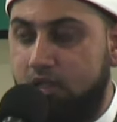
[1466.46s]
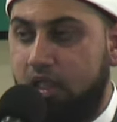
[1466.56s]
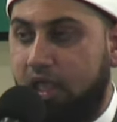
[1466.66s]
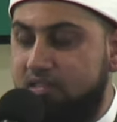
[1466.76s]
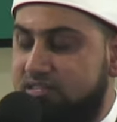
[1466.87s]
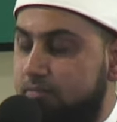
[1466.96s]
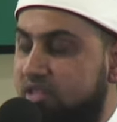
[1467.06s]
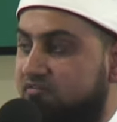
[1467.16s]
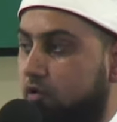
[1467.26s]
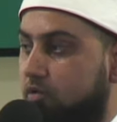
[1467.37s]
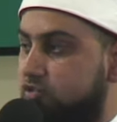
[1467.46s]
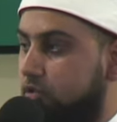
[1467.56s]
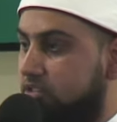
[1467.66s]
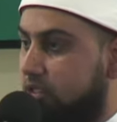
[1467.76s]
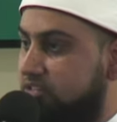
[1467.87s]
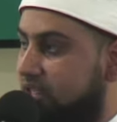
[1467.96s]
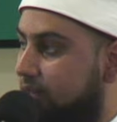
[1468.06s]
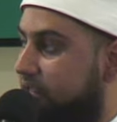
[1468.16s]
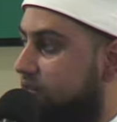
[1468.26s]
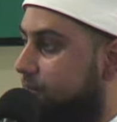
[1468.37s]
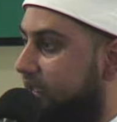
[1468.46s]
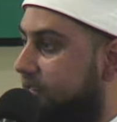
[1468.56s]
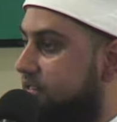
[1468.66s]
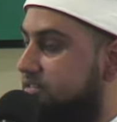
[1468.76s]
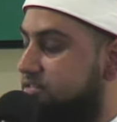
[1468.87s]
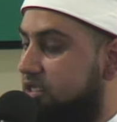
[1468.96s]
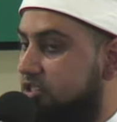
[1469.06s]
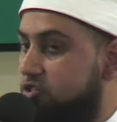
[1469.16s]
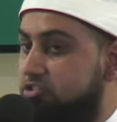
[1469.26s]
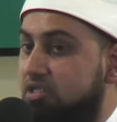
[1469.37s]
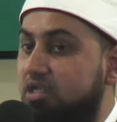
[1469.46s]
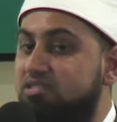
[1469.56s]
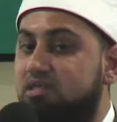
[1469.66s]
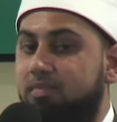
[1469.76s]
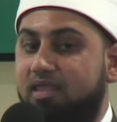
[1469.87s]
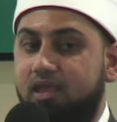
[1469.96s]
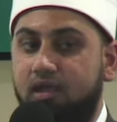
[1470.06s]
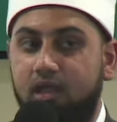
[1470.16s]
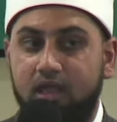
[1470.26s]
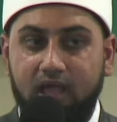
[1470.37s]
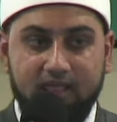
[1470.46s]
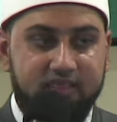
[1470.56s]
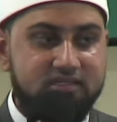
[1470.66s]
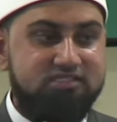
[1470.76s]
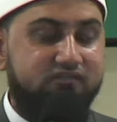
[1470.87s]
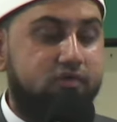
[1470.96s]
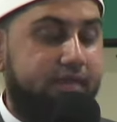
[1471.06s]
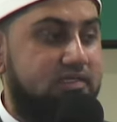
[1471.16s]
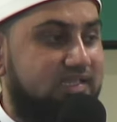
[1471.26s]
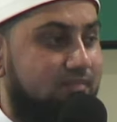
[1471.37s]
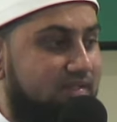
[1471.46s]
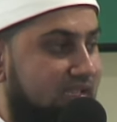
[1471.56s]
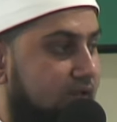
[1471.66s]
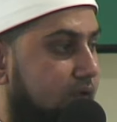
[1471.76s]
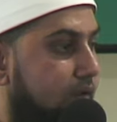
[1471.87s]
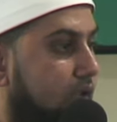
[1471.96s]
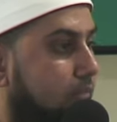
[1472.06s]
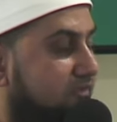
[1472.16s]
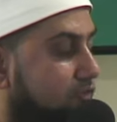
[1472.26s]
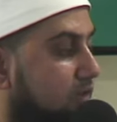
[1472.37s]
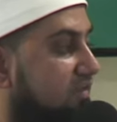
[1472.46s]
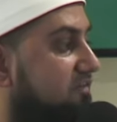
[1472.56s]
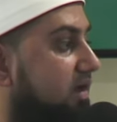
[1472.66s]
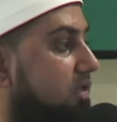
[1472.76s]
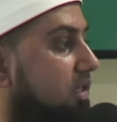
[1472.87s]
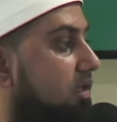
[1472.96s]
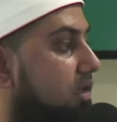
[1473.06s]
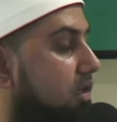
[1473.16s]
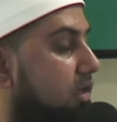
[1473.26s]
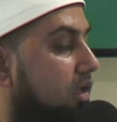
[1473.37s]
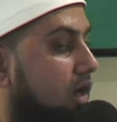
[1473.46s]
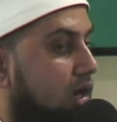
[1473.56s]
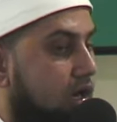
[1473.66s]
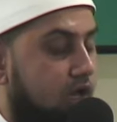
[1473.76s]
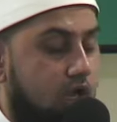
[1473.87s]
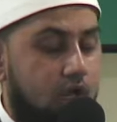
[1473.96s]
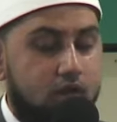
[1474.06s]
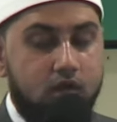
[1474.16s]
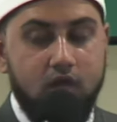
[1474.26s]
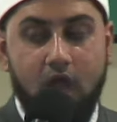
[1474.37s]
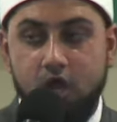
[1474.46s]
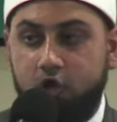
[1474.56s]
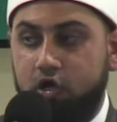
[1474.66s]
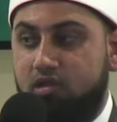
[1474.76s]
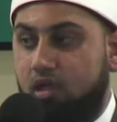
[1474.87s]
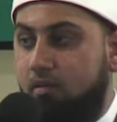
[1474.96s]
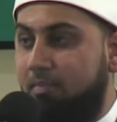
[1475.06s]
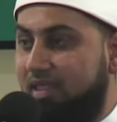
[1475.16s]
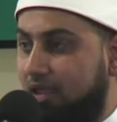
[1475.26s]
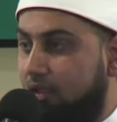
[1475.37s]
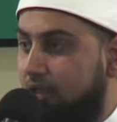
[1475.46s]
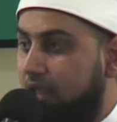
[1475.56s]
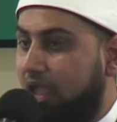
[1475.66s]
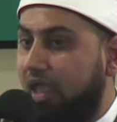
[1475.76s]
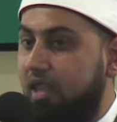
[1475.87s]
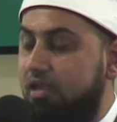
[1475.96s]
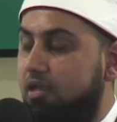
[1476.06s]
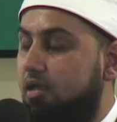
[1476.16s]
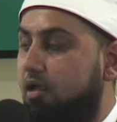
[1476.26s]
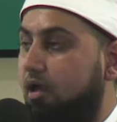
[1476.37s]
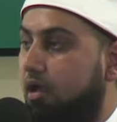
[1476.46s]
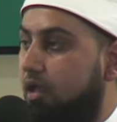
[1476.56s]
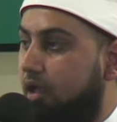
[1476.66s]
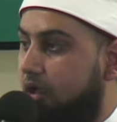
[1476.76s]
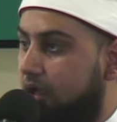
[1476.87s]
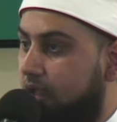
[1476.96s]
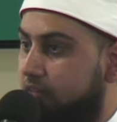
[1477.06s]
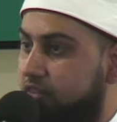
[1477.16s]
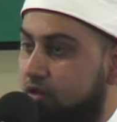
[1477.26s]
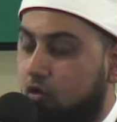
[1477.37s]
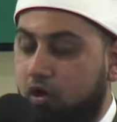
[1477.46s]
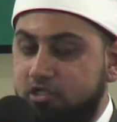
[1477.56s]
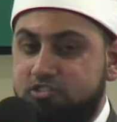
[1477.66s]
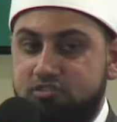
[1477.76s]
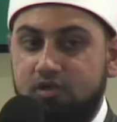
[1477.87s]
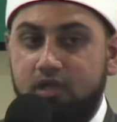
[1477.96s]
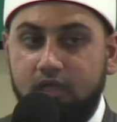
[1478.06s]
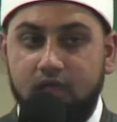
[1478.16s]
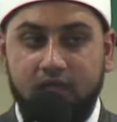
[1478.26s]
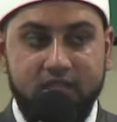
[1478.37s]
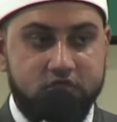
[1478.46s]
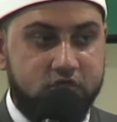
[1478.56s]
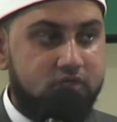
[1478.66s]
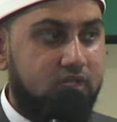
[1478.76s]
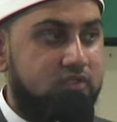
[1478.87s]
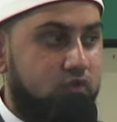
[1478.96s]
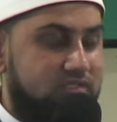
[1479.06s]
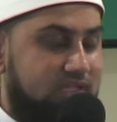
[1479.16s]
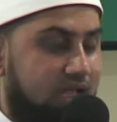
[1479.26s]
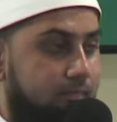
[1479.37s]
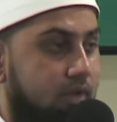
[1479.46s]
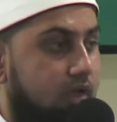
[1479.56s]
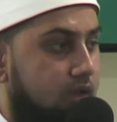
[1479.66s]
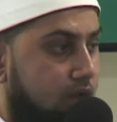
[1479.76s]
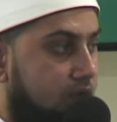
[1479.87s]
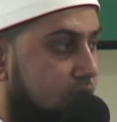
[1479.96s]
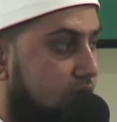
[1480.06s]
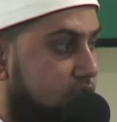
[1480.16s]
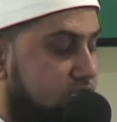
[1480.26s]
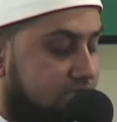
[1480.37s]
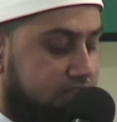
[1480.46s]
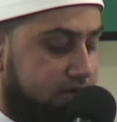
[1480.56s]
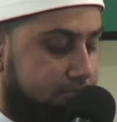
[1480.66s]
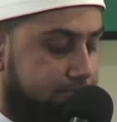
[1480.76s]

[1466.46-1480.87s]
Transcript: And same thing for Rasulullah and the companions, 13 years in Mecca and then several years in Medina before they finally uh, conquered uh, Mecca and uh, the Quraysh uh, entered into Islam uh, together.